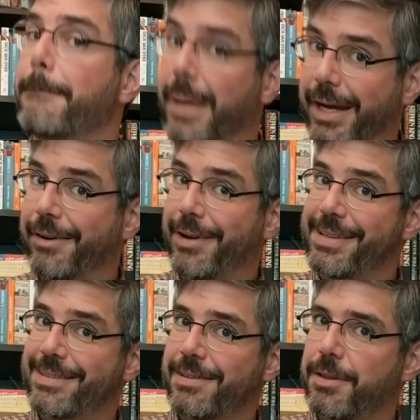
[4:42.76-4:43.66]

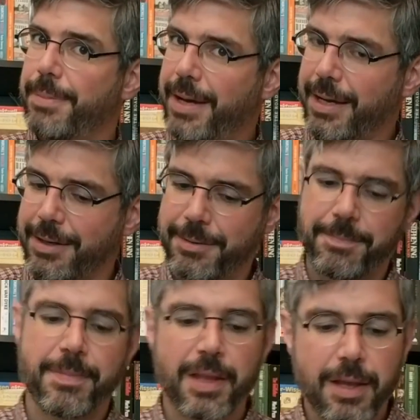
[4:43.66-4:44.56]
migrates to the back.
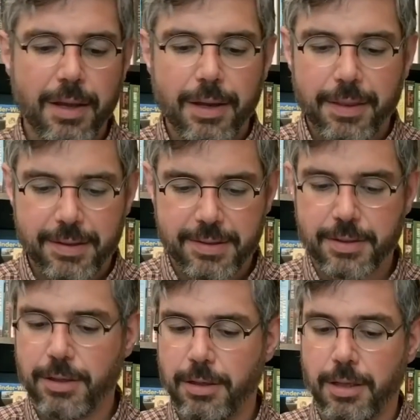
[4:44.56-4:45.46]
This
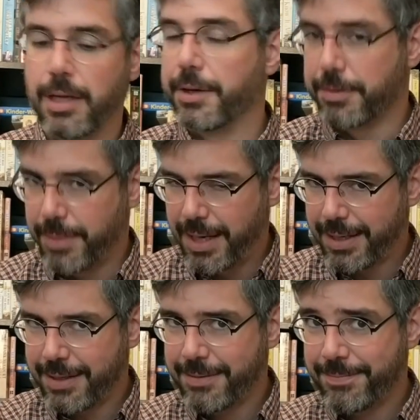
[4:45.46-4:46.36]
is all
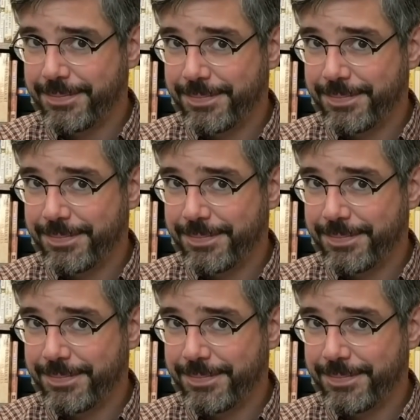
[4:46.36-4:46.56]
automatic.